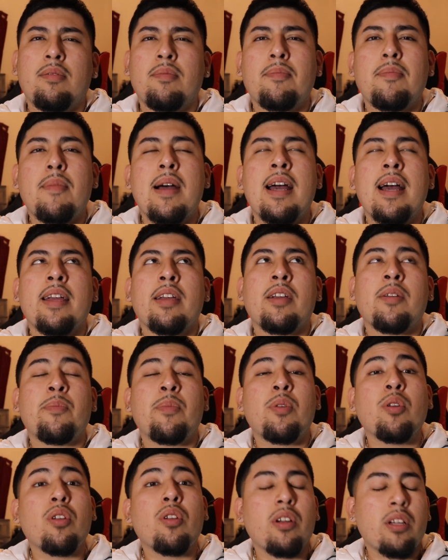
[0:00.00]
my
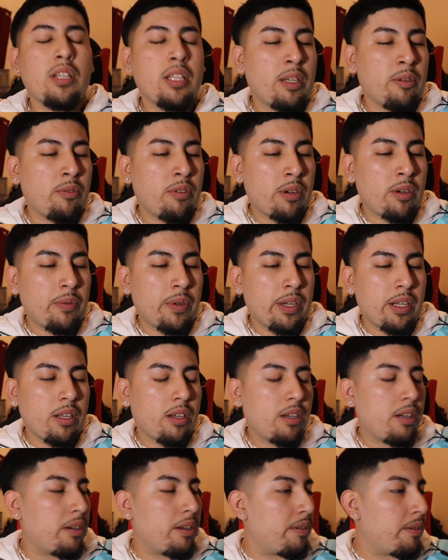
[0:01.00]
computer didn't want to read
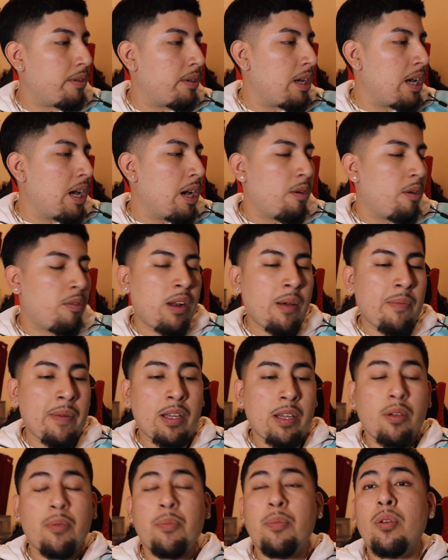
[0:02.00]
the, well, not my
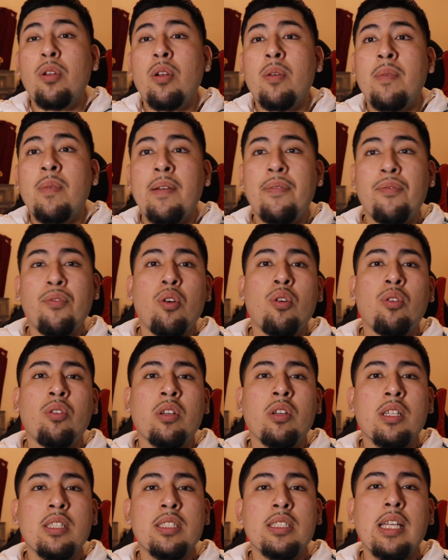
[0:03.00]
computer, my phone,
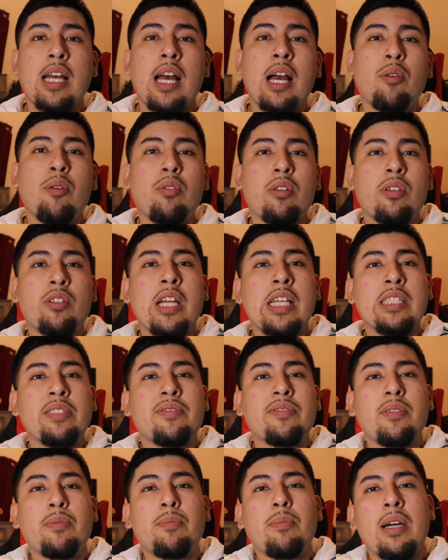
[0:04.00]
because I would
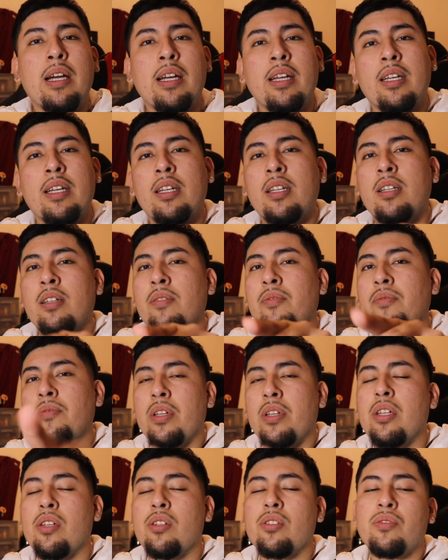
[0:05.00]
transfer my
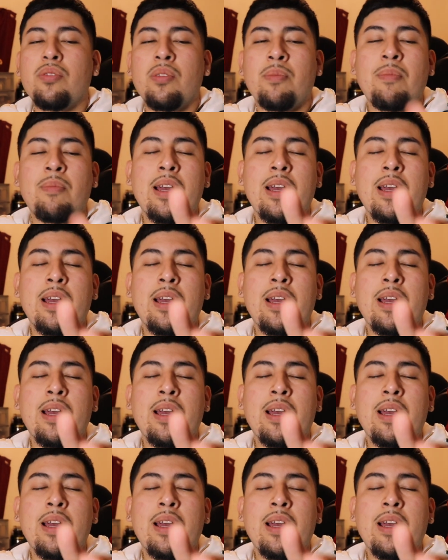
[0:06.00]
videos from